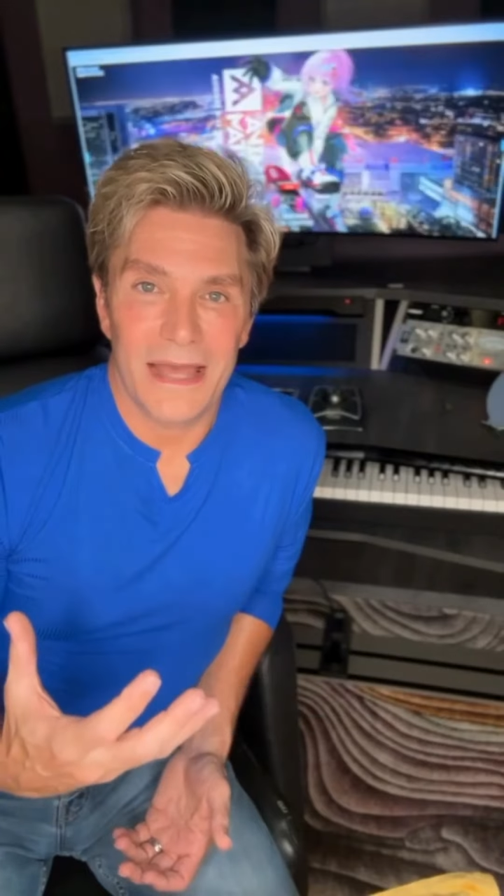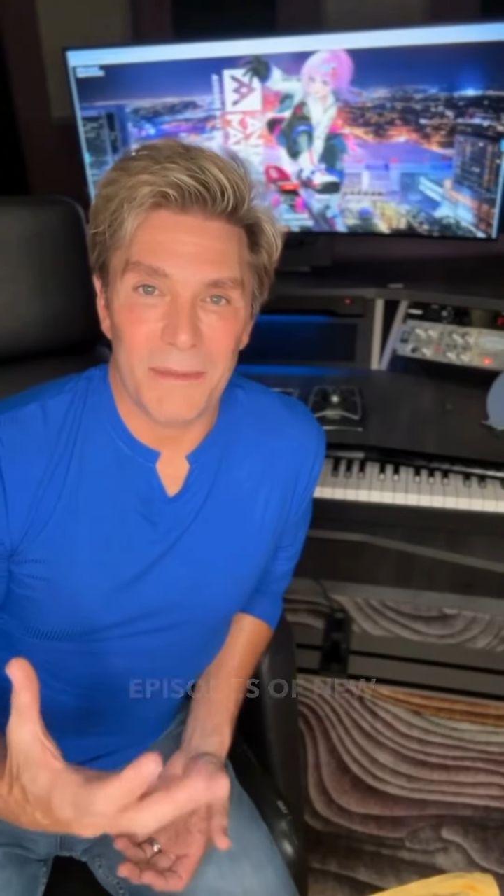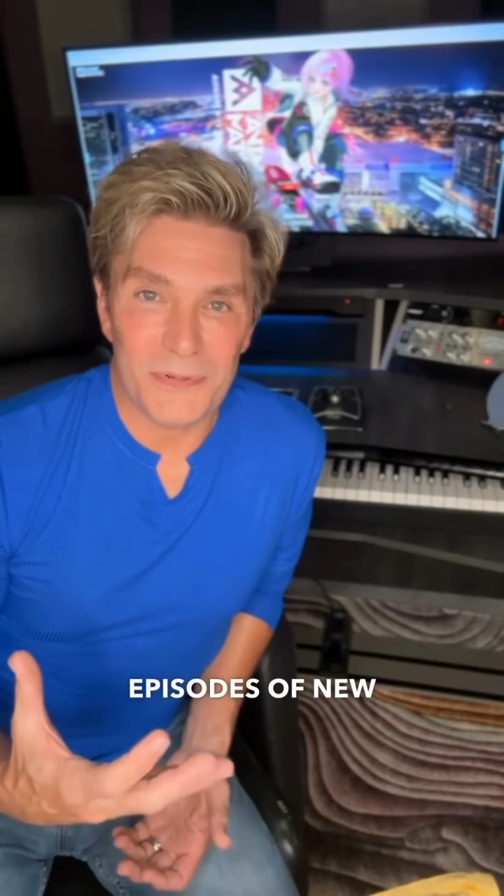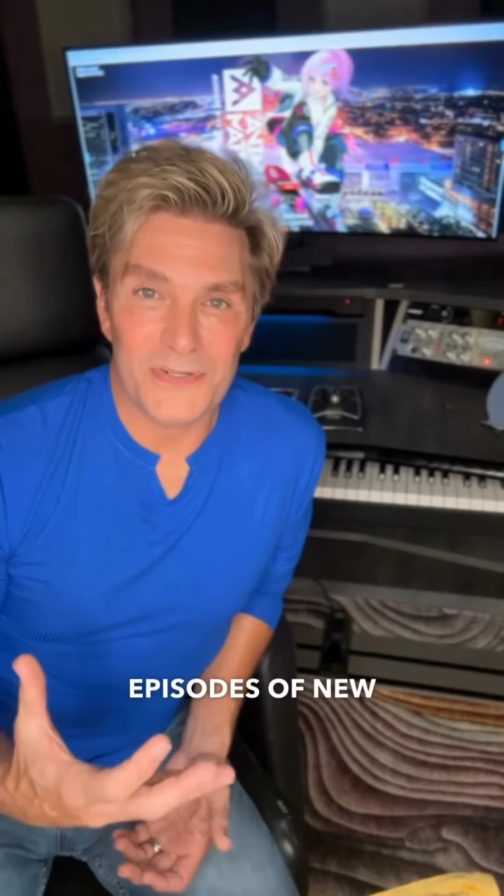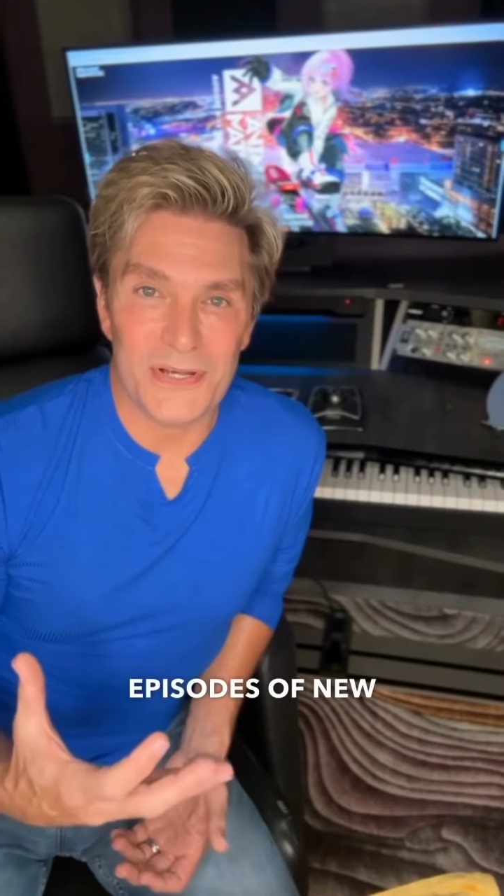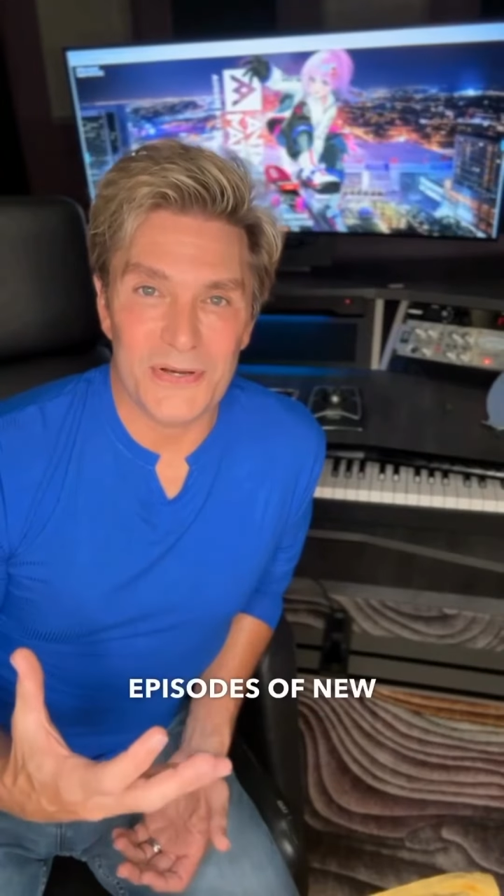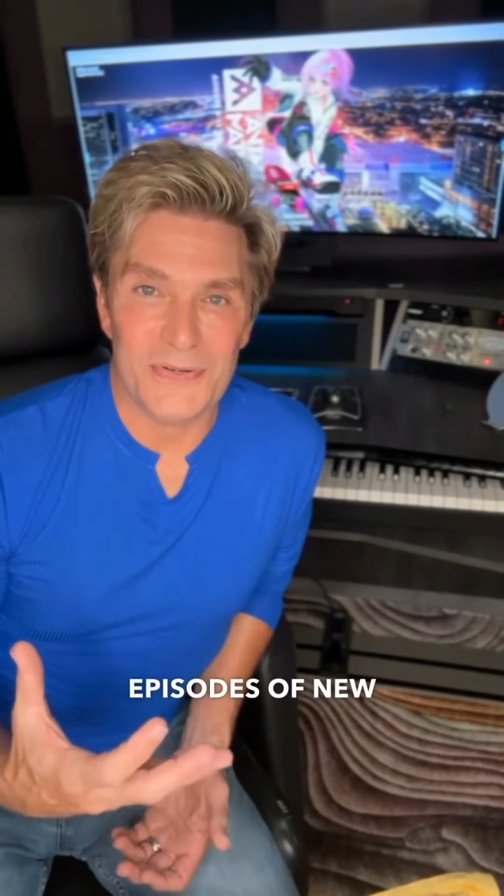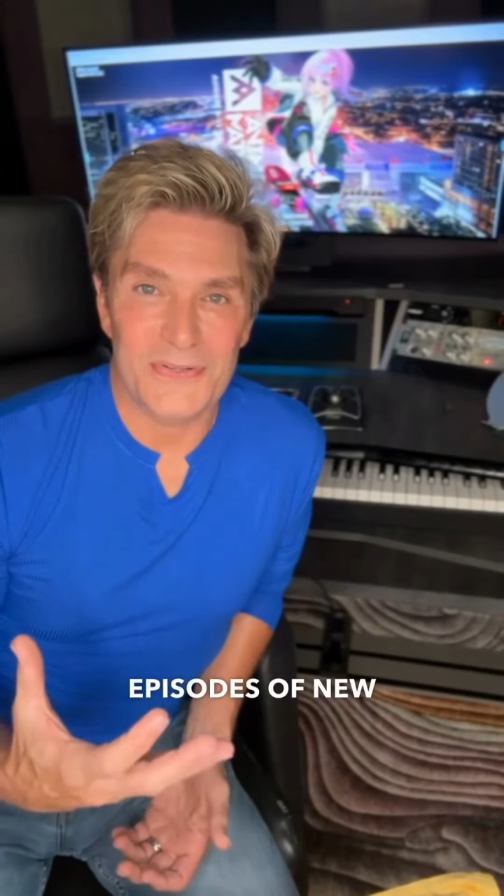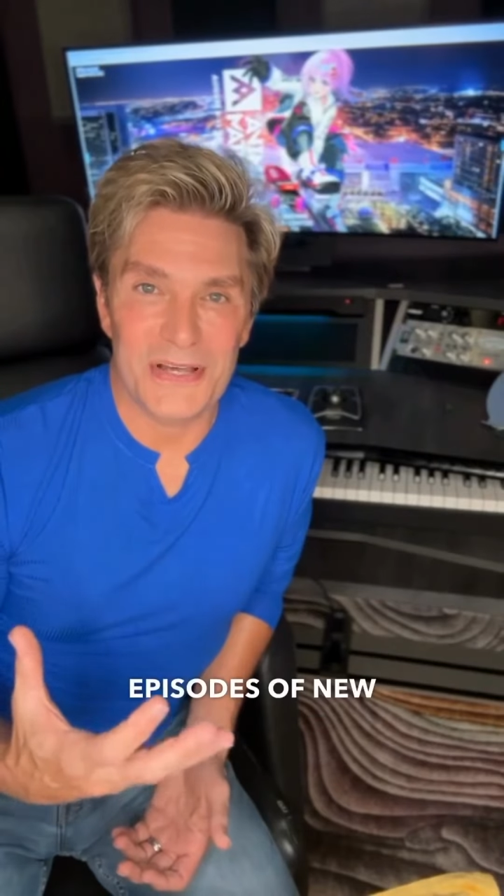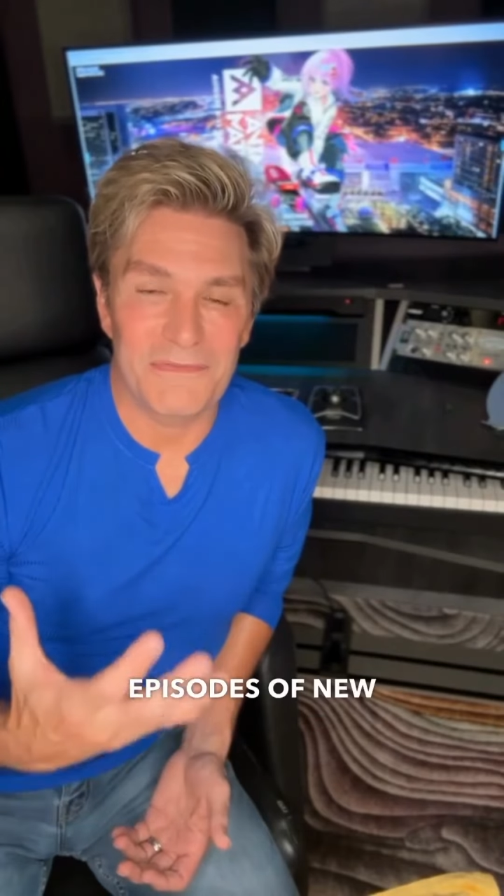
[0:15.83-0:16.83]

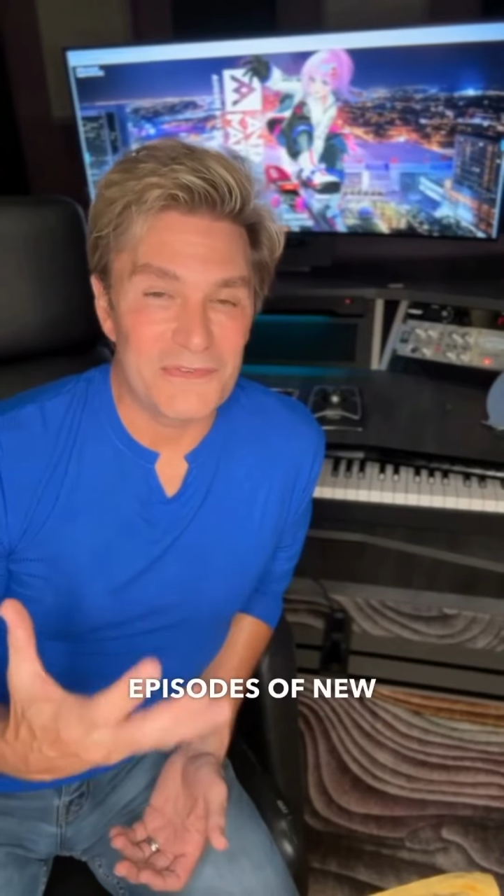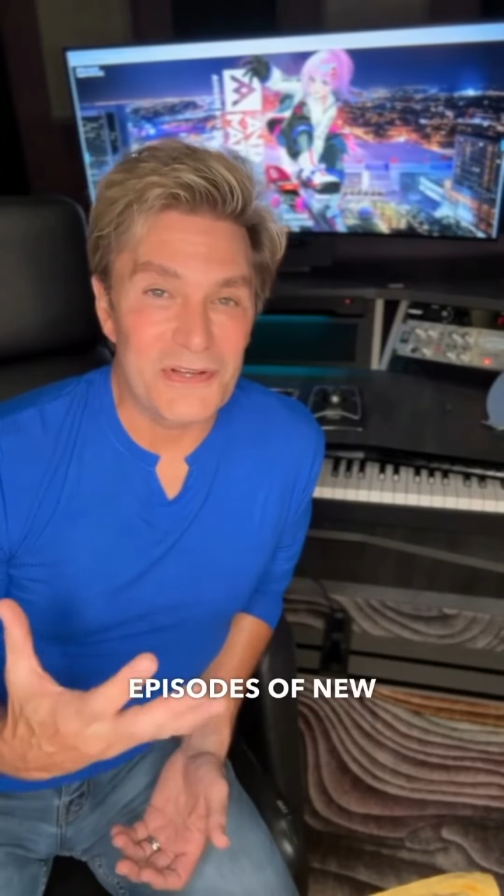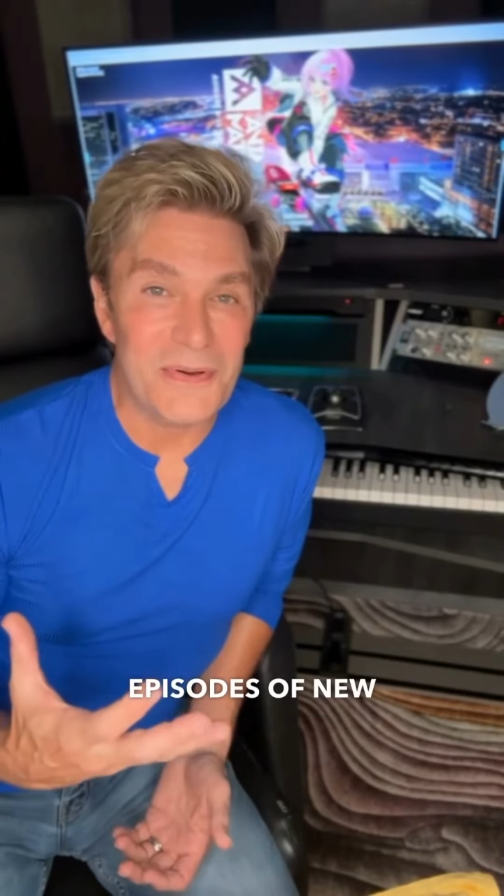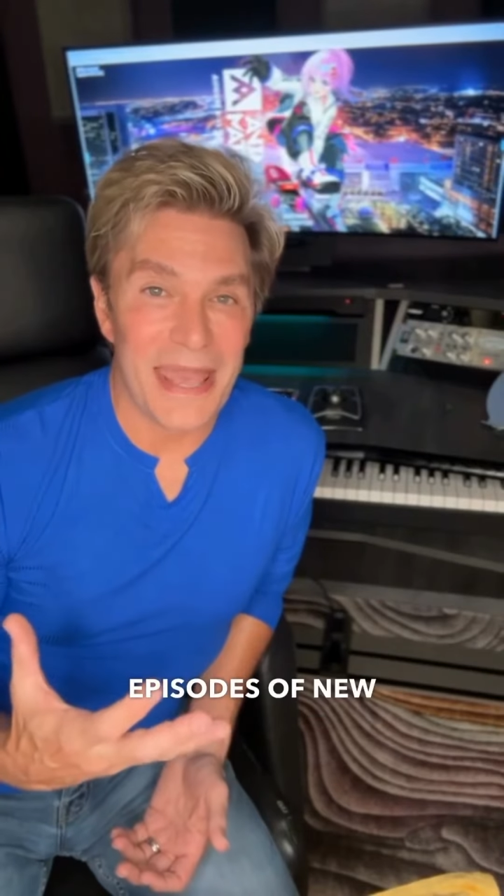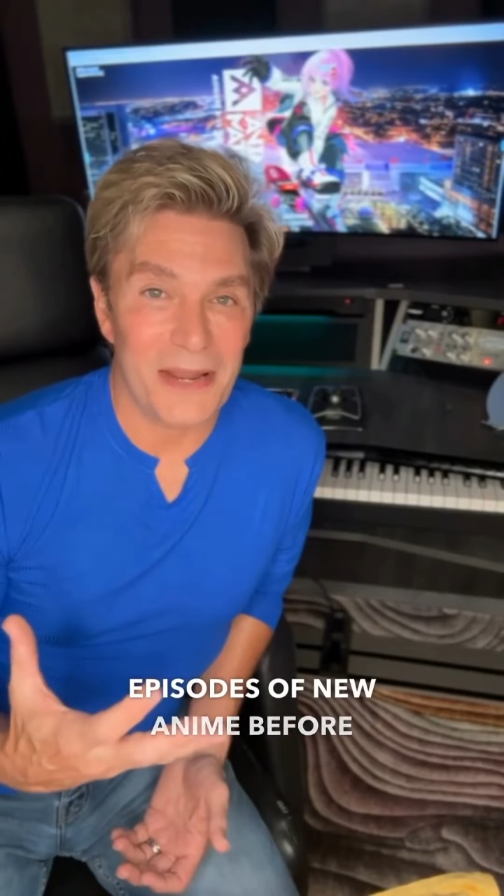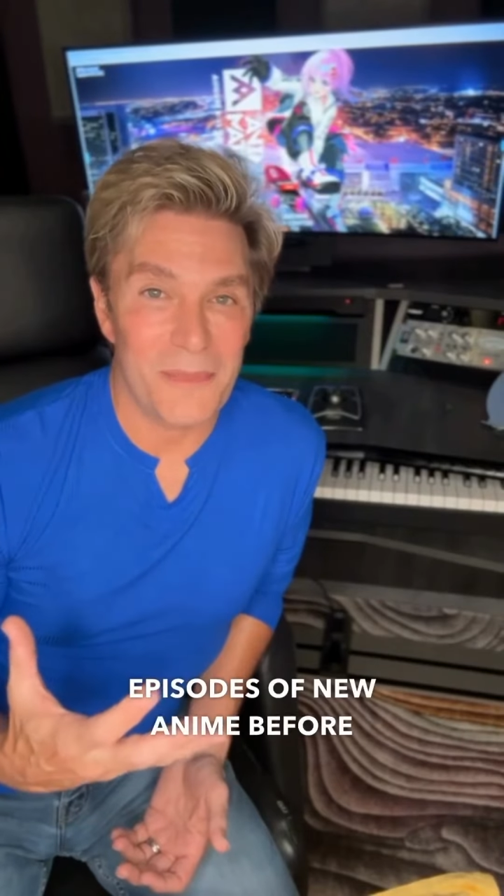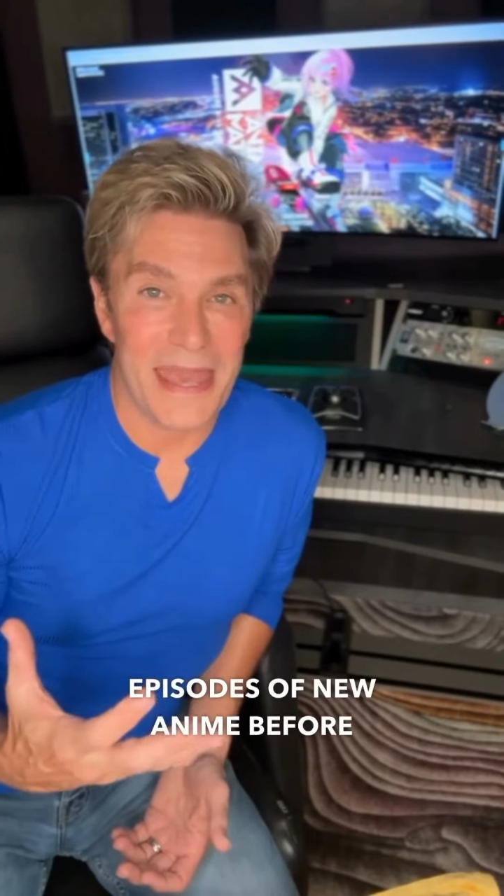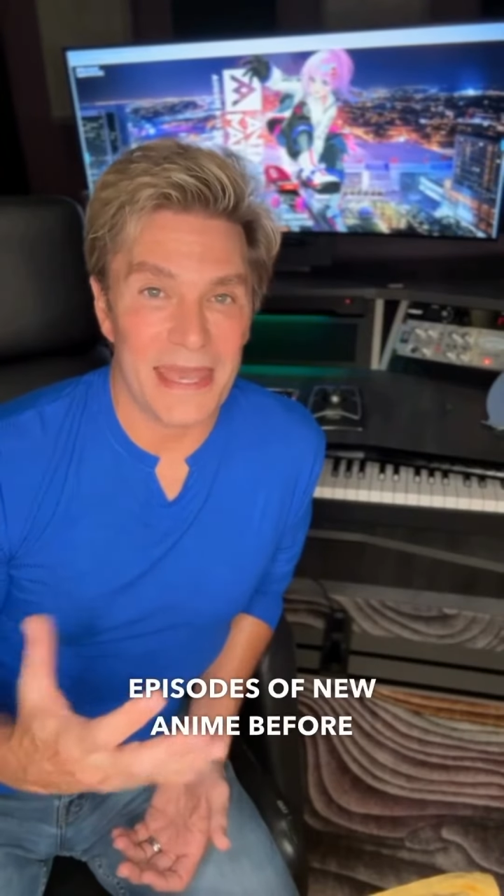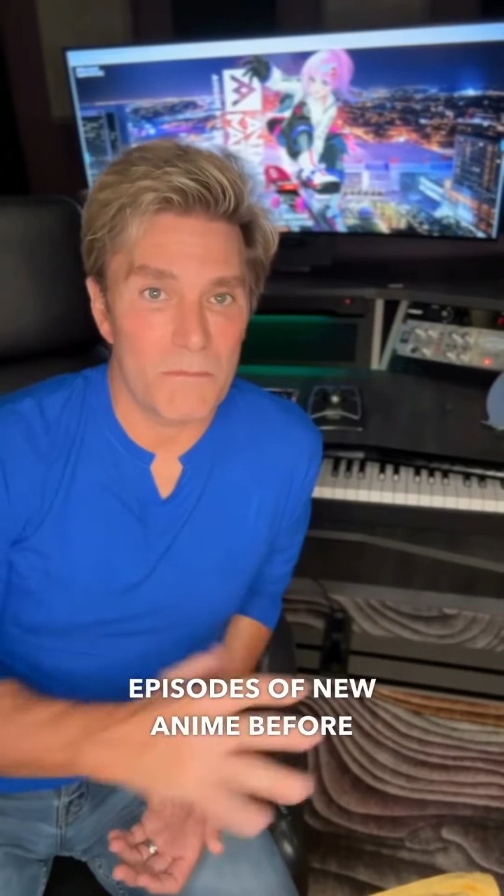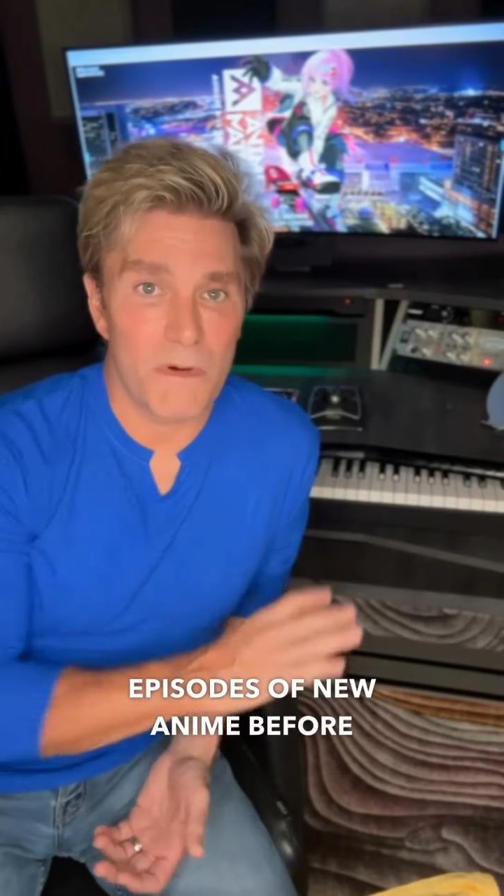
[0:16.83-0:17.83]
episodes of new anime